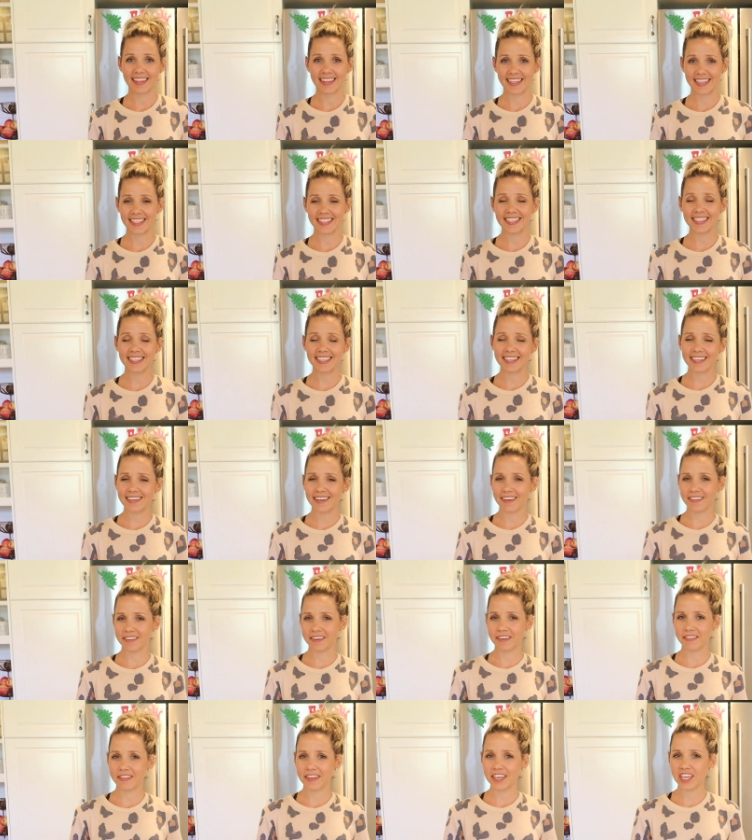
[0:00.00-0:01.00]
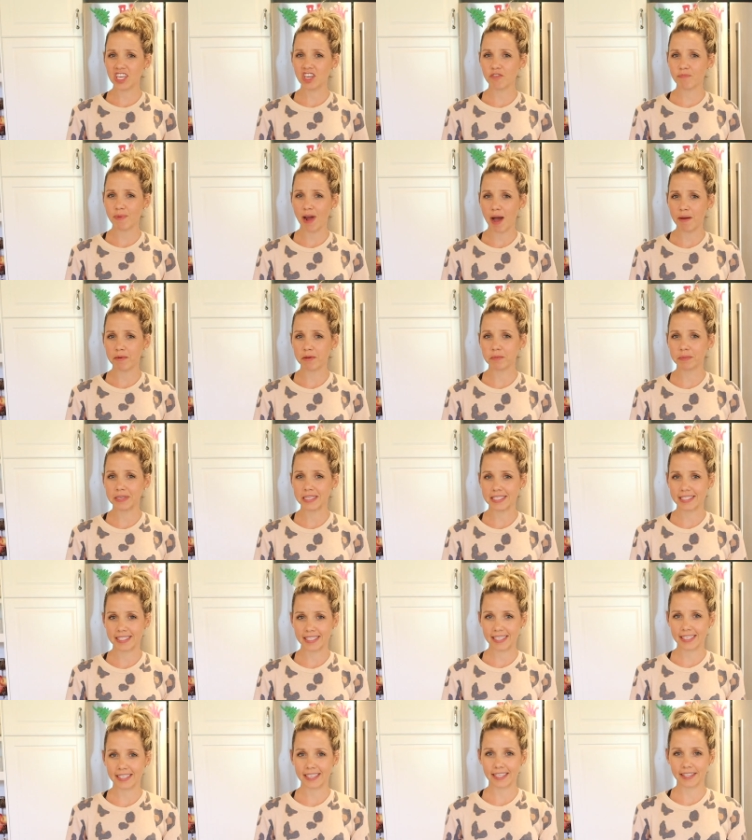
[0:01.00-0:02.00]
This is another thing you've probably
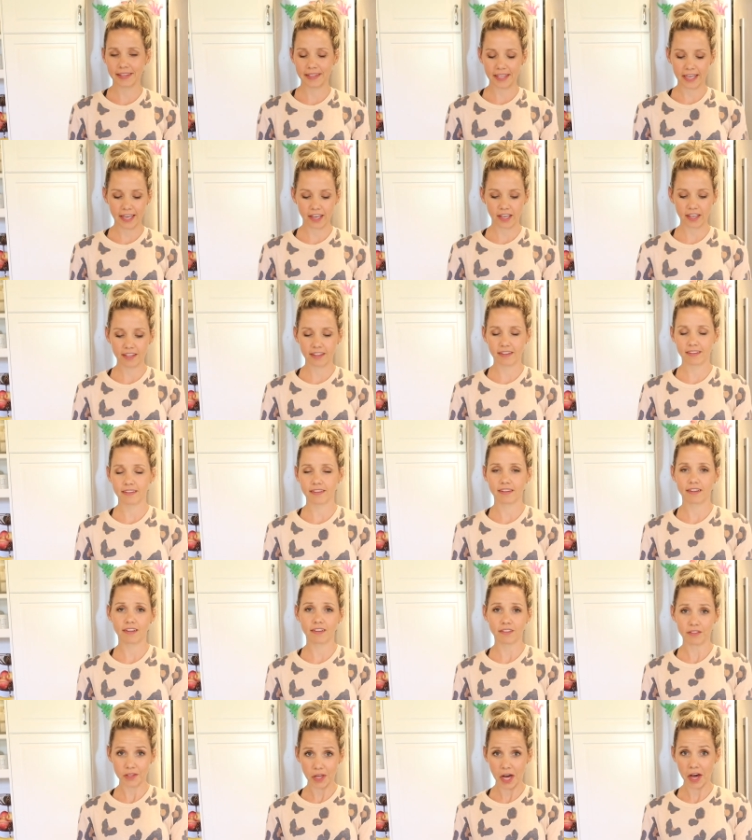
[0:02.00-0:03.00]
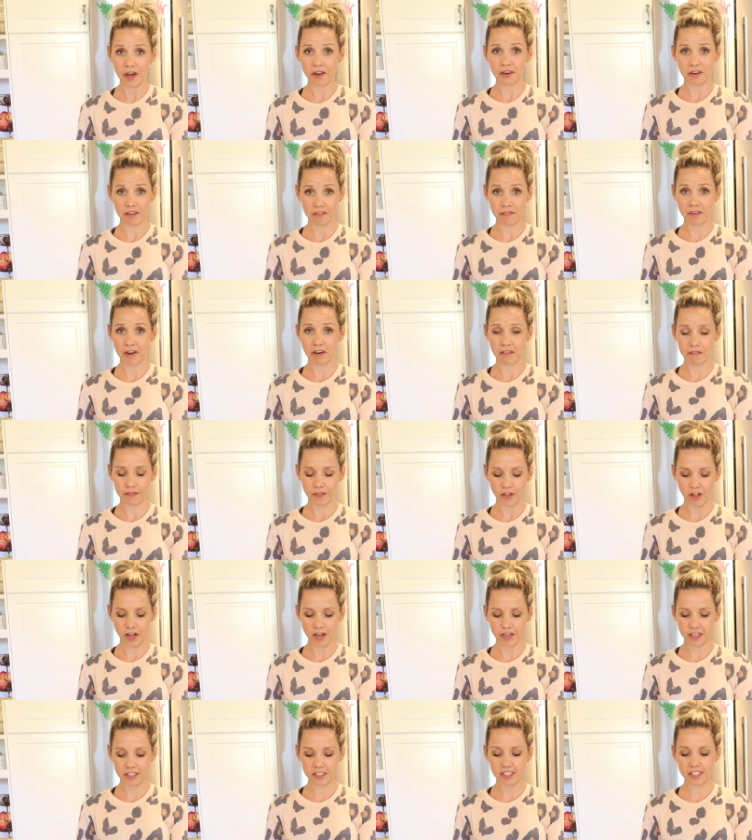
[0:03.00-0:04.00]
seen in like a lot of our
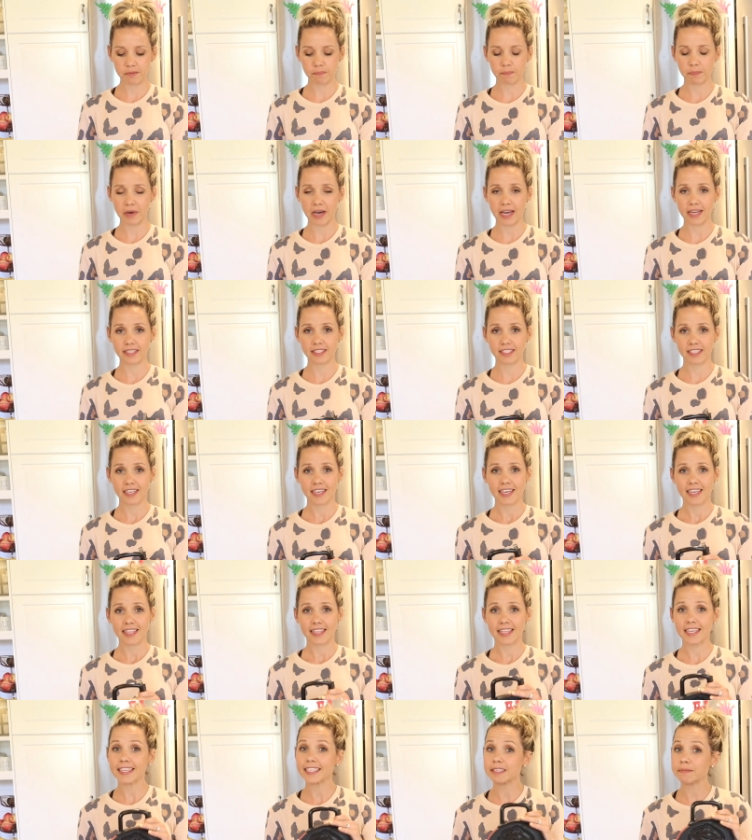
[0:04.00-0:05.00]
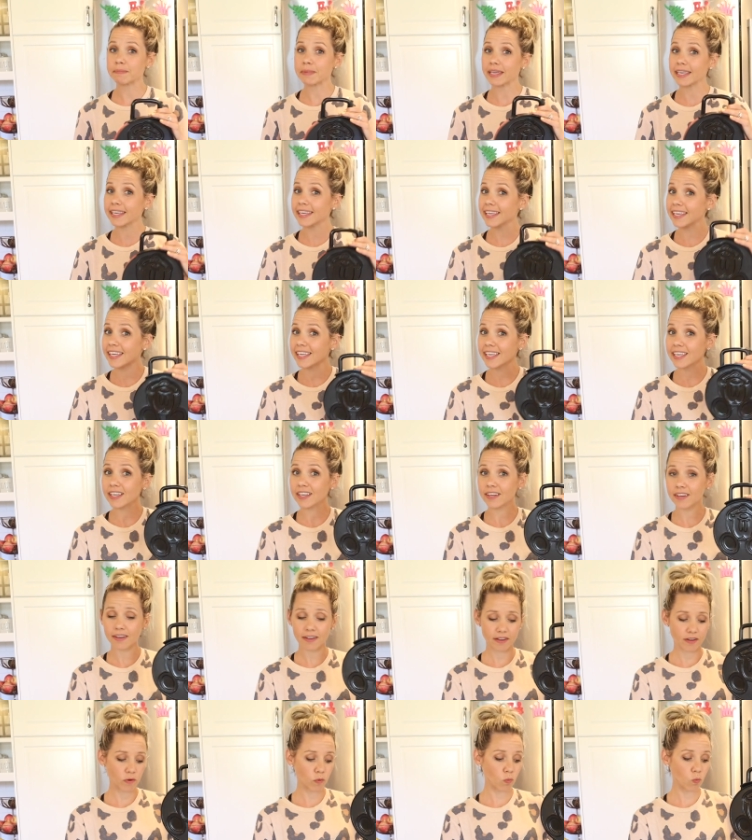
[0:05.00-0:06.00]
vlogs, but this Mickey,
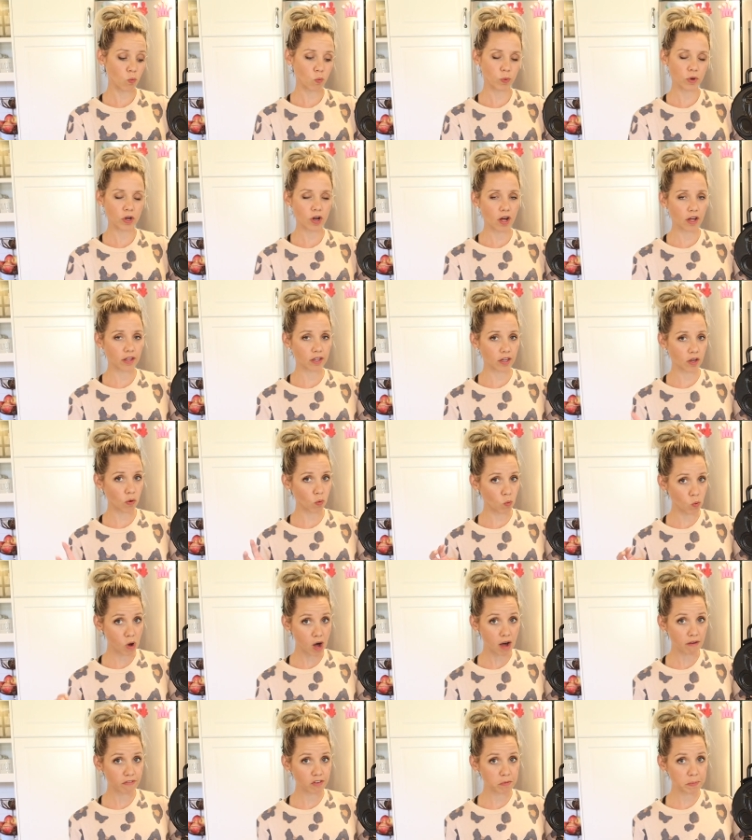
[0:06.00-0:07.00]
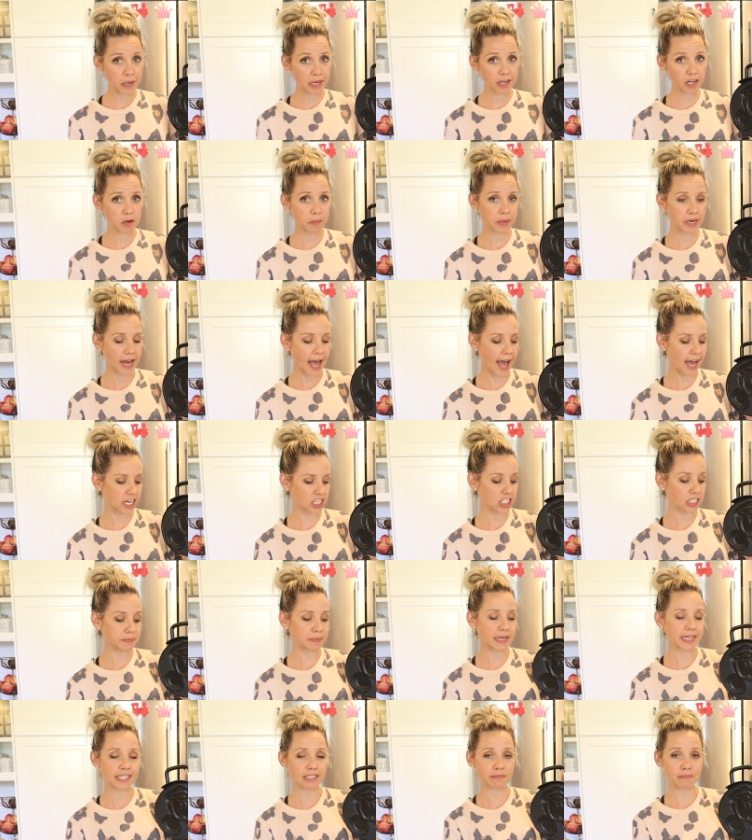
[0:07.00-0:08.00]
we call it a waffle maker, but it
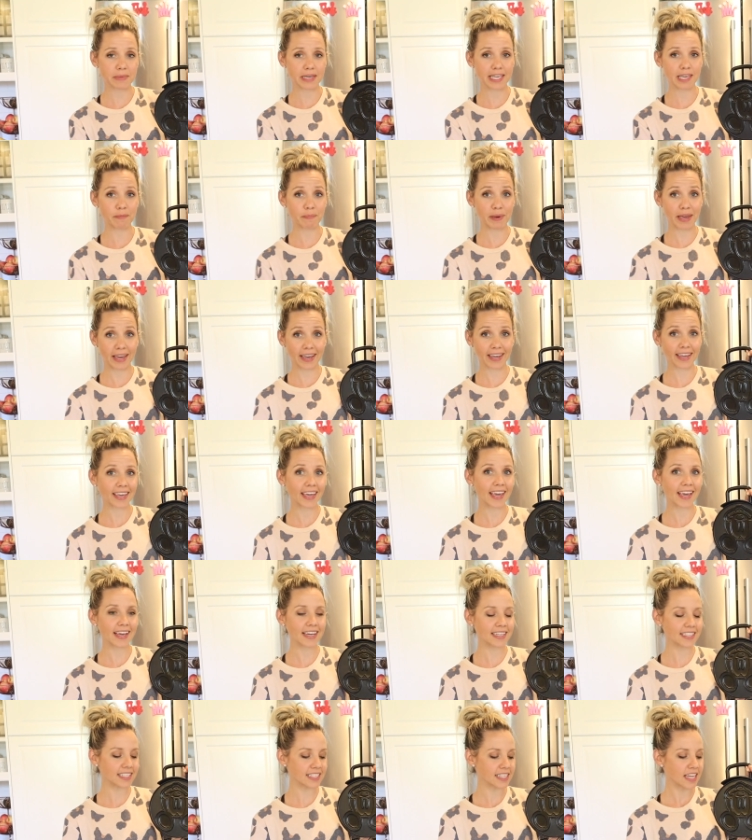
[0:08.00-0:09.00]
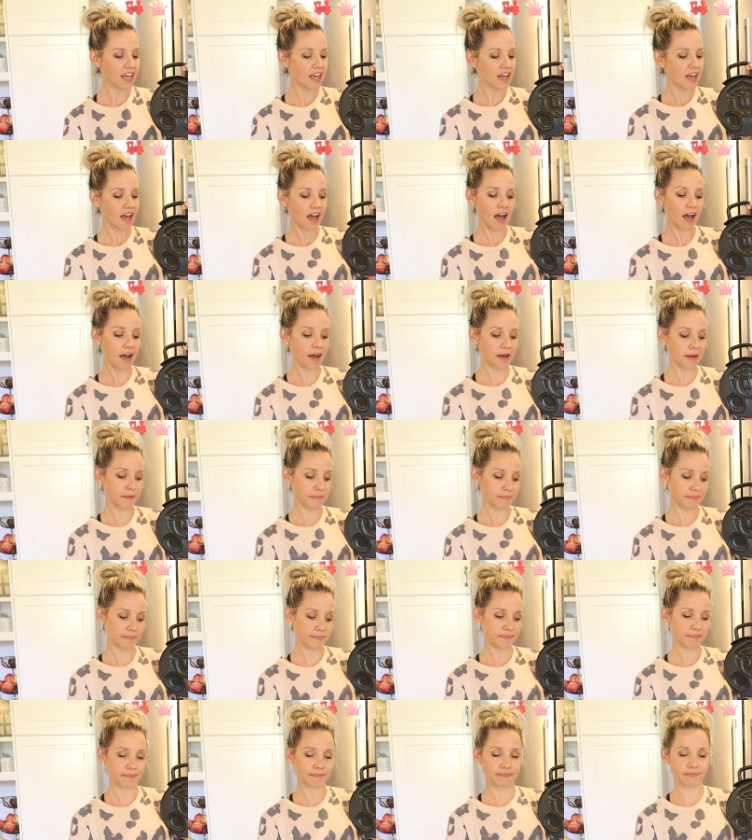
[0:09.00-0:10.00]
actually makes Mickey pancakes.
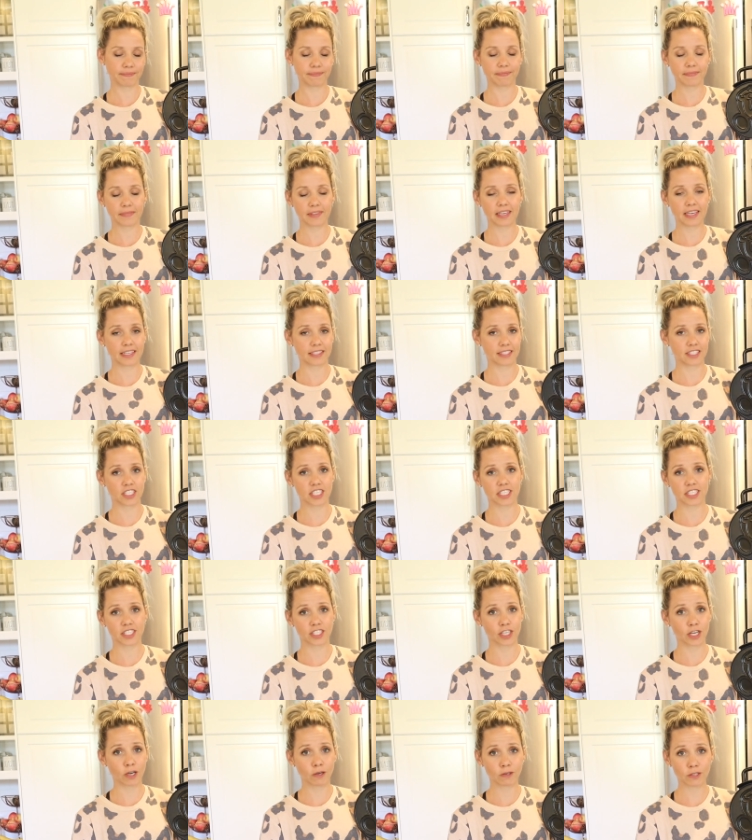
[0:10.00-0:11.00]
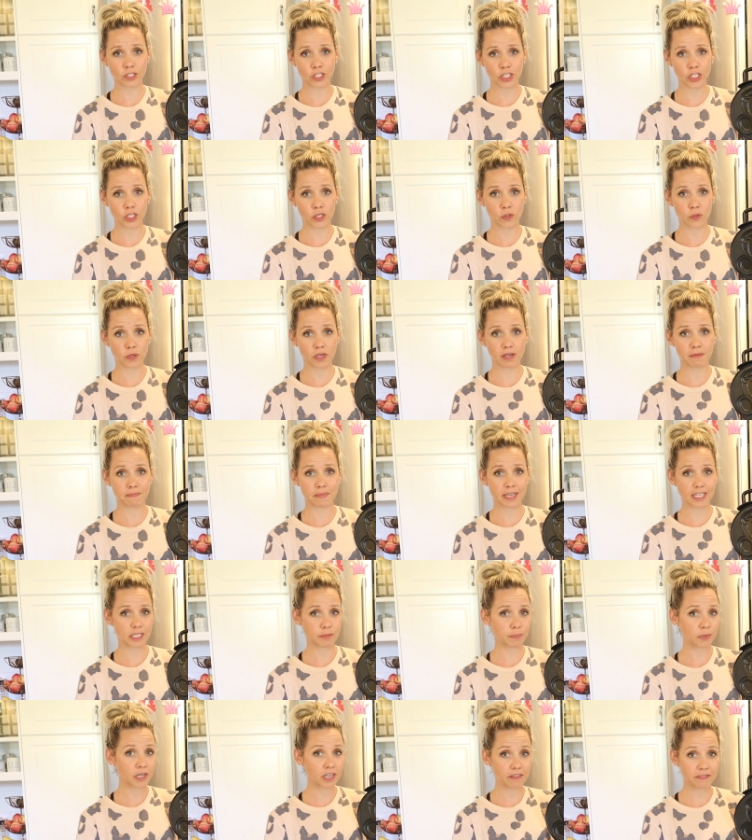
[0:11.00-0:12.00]
Um, it's just a go-to. It
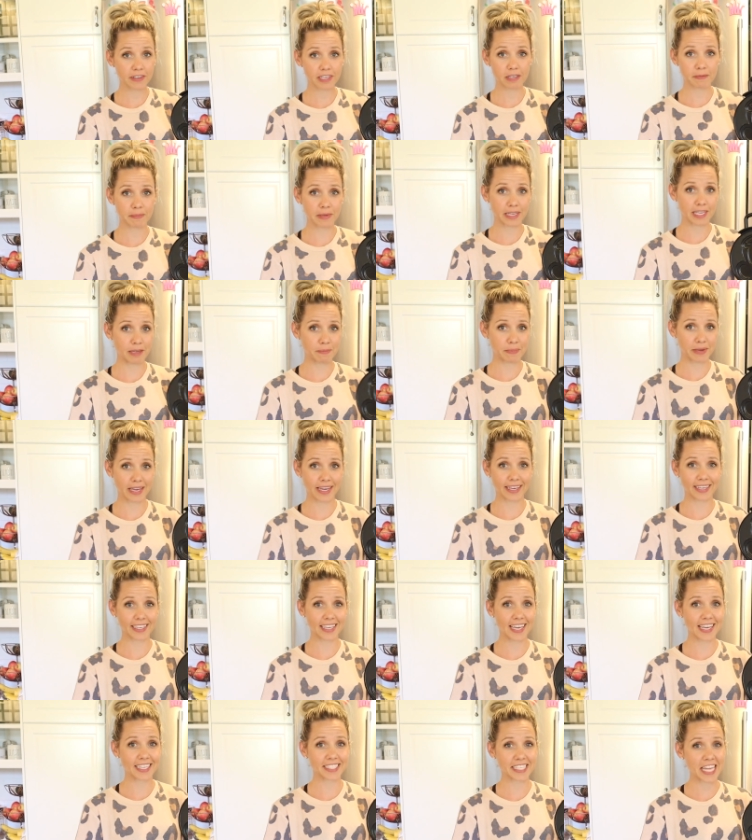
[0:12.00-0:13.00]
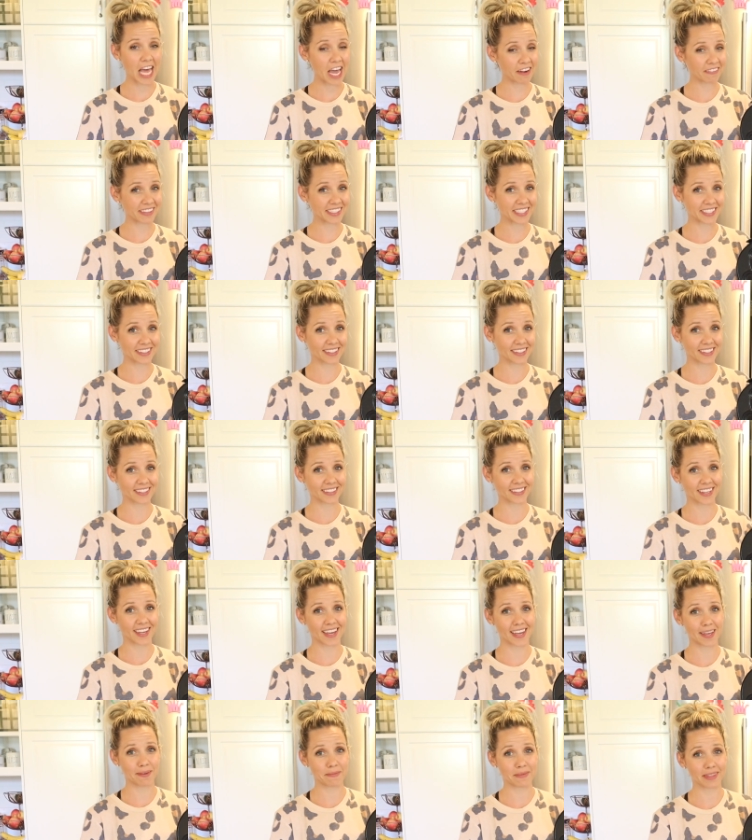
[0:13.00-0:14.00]
makes perfect Mickey pancakes every single
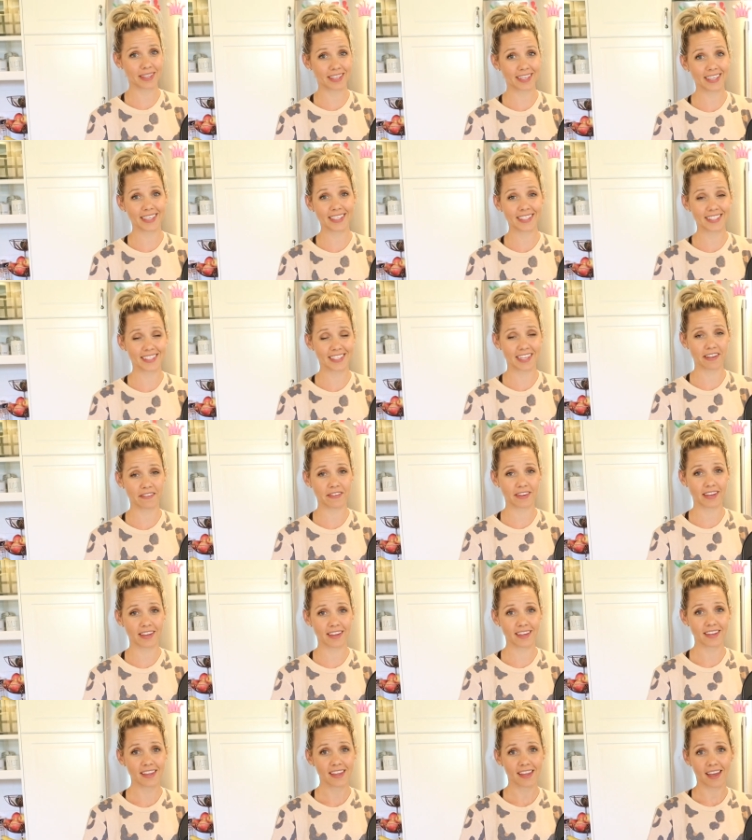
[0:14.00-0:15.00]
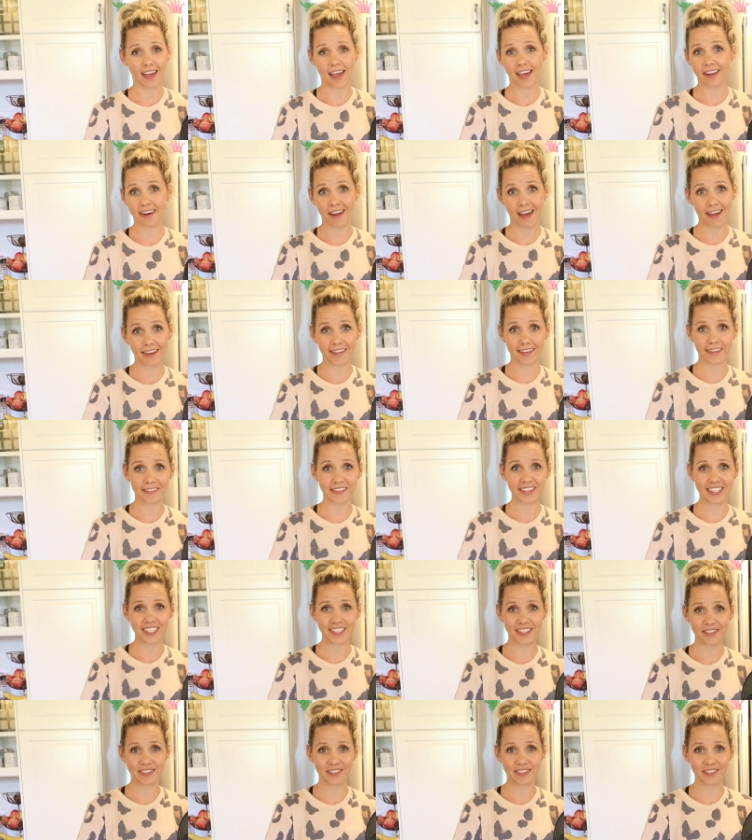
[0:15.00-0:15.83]
time. The kids love it, and I love it